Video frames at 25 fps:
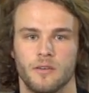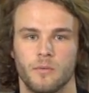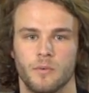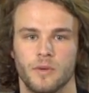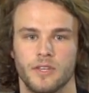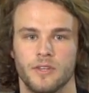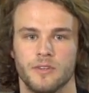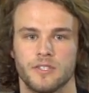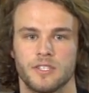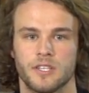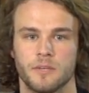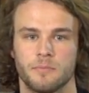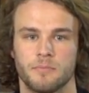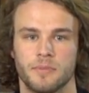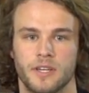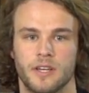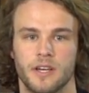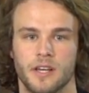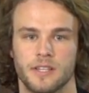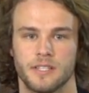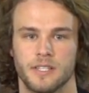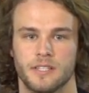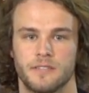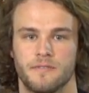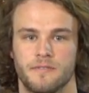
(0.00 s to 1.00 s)
we use it
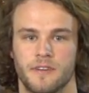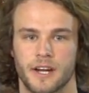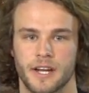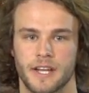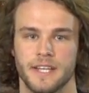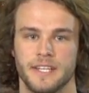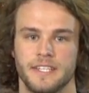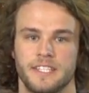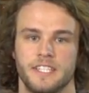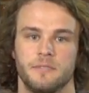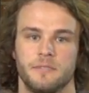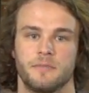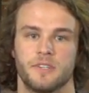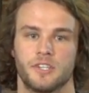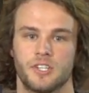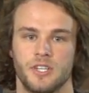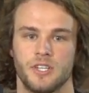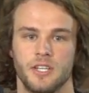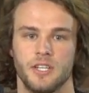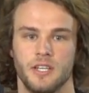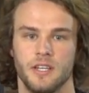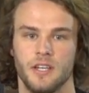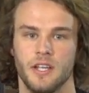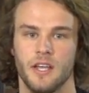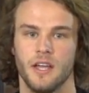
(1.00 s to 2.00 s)
because it's very easy to
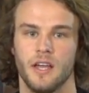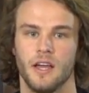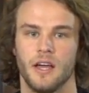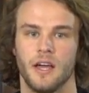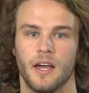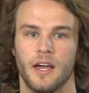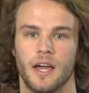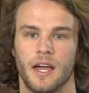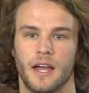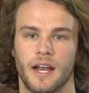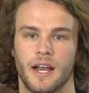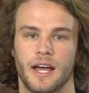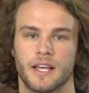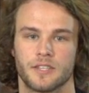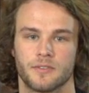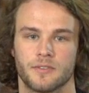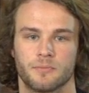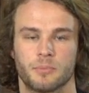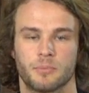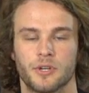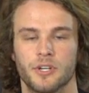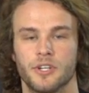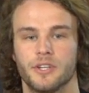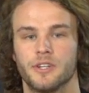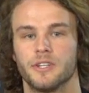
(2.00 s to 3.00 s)
machine and has a
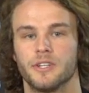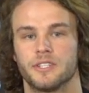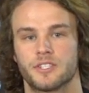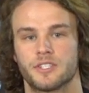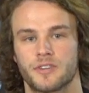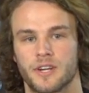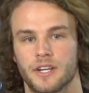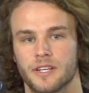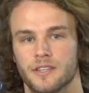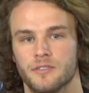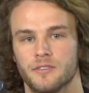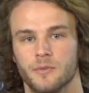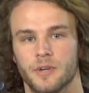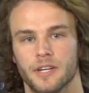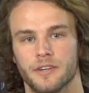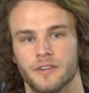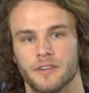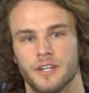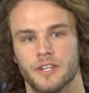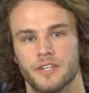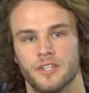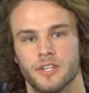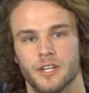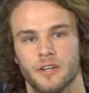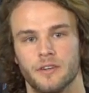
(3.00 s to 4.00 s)
pretty good strength to weight
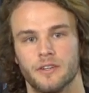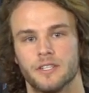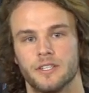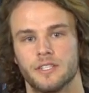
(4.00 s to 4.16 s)
ratio.